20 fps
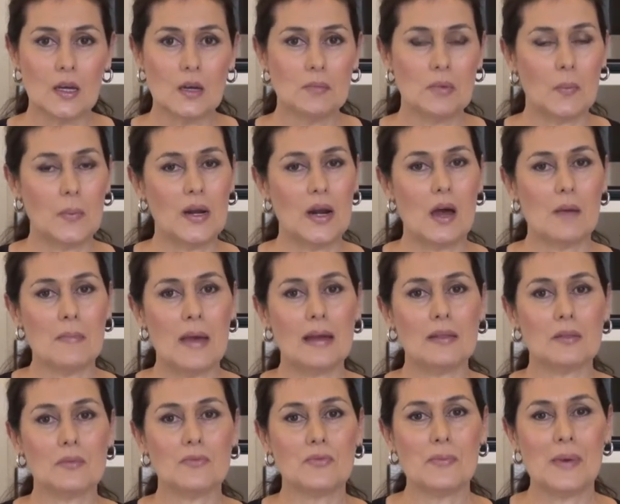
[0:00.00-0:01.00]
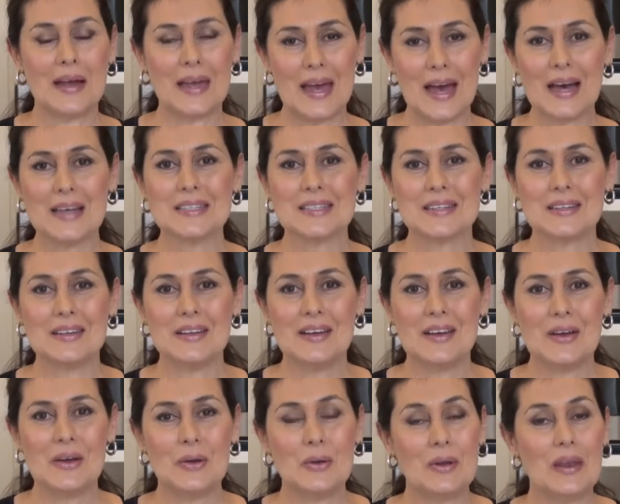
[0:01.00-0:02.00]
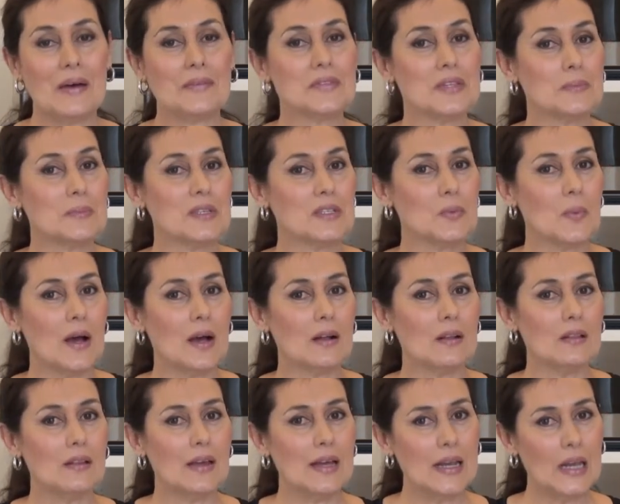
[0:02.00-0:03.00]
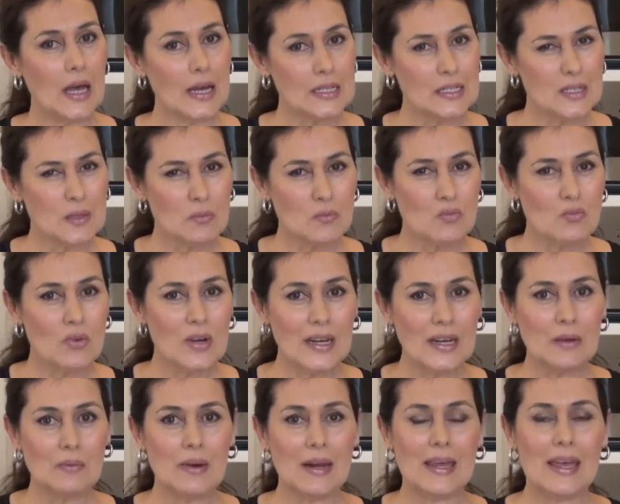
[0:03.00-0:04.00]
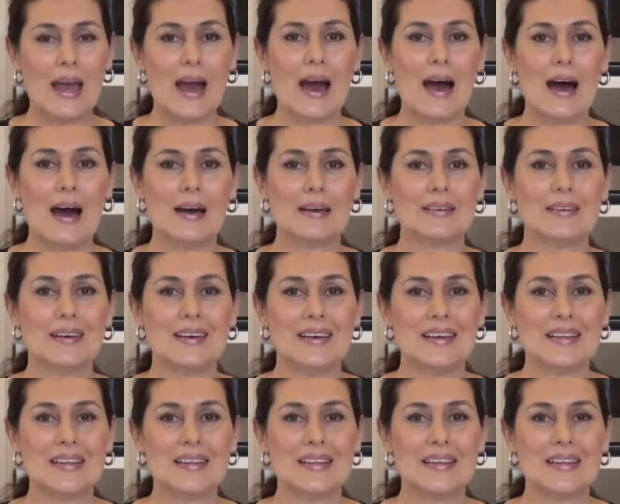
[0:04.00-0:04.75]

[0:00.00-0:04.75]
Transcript: But when I make them for my cousin, who loves them as well, he likes them really, really hard.